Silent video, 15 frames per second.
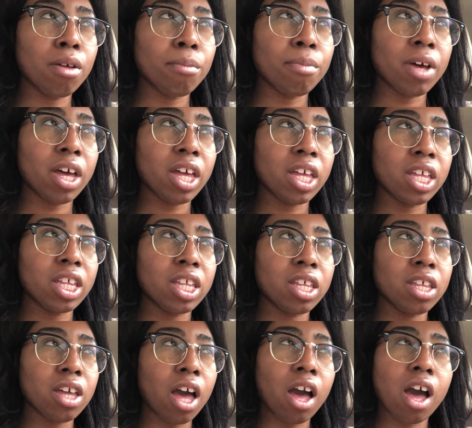But
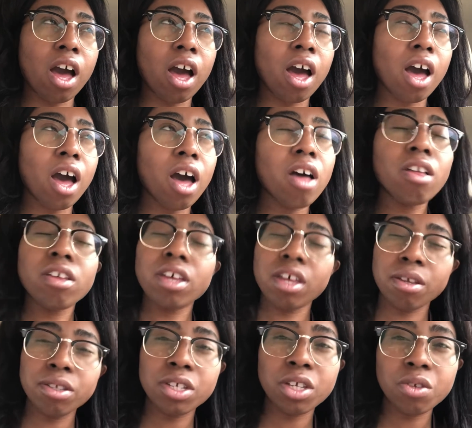I'll
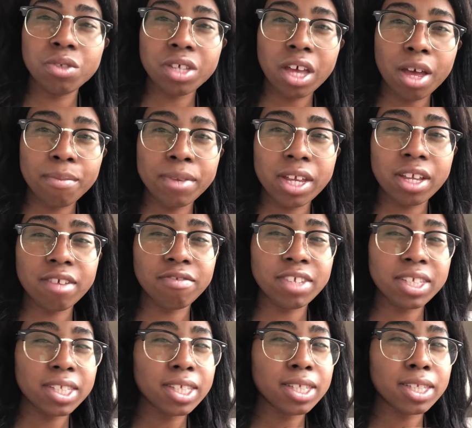continue to update if
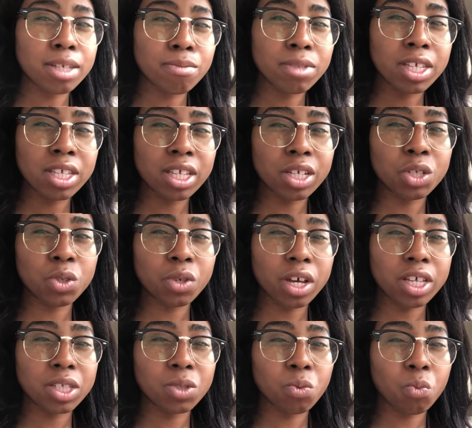this is something that you
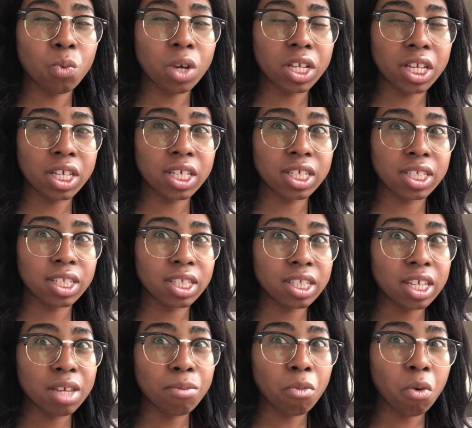guys want to
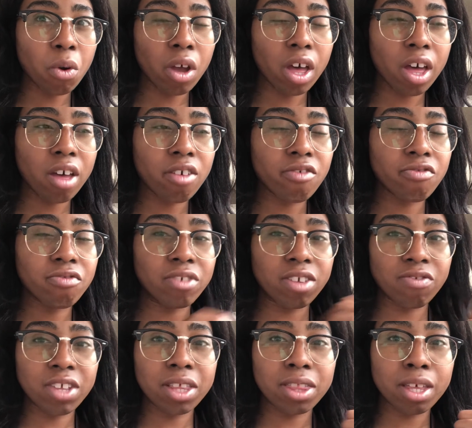see more of.
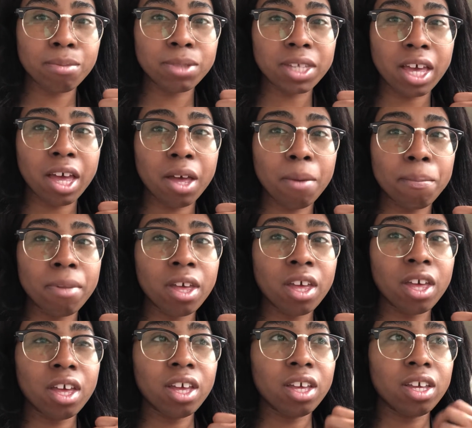Give it a thumbs up.
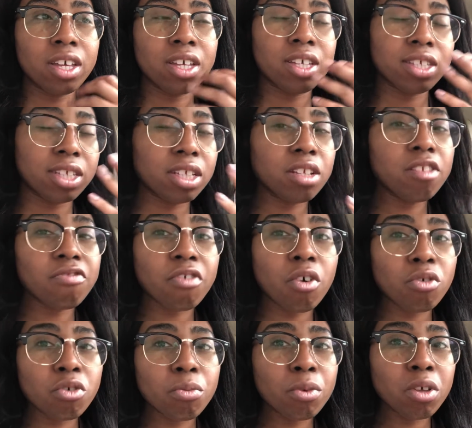It's a little
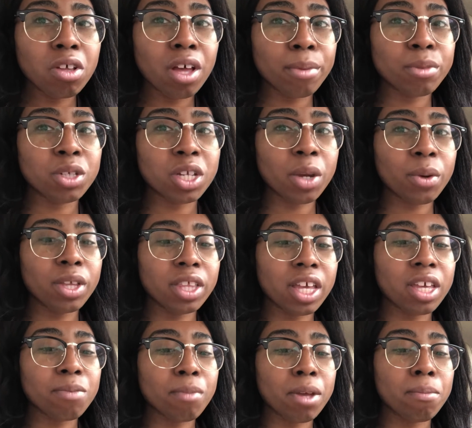vulnerable. I'm sharing
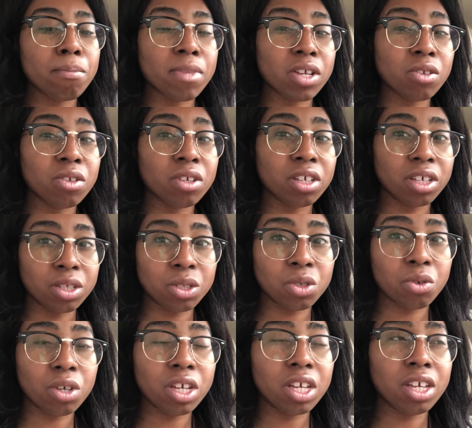like my medical
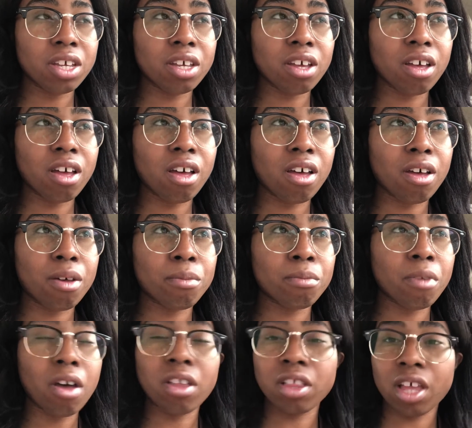history
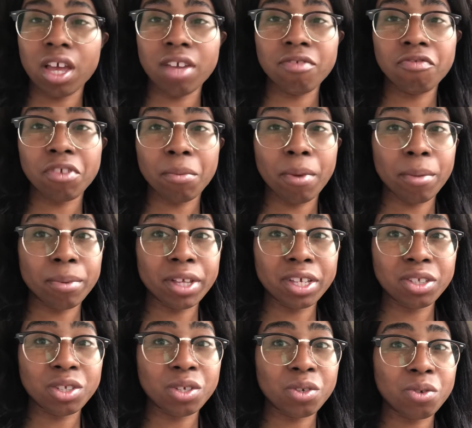online for the
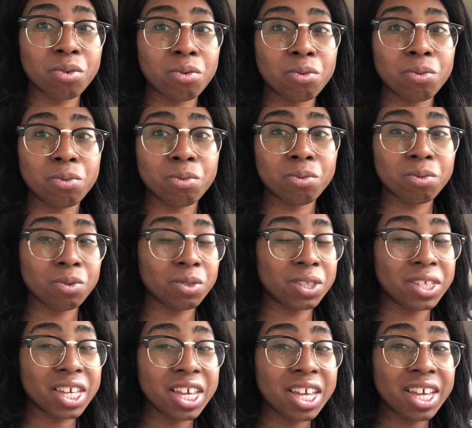public to
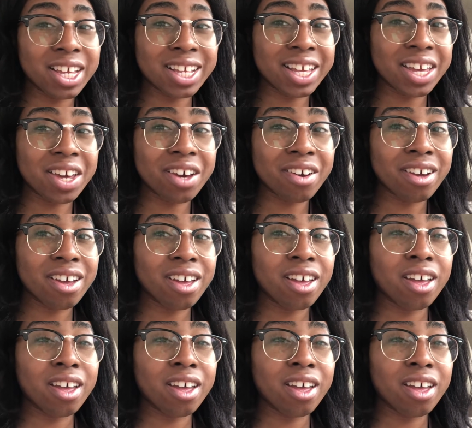see and hear.